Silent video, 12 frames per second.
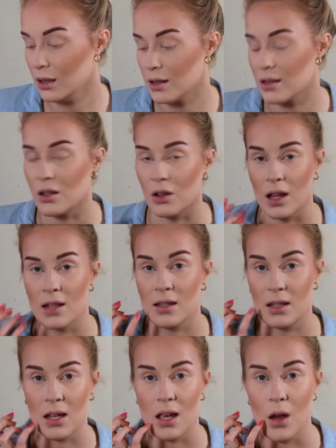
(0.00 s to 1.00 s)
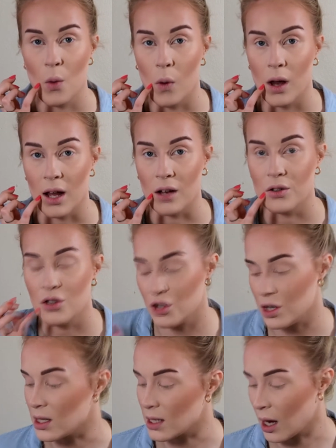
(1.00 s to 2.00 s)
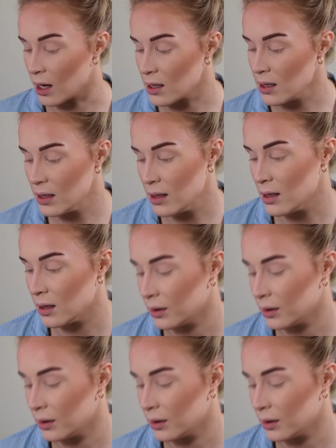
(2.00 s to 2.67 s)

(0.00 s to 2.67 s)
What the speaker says: so let's see what else she does.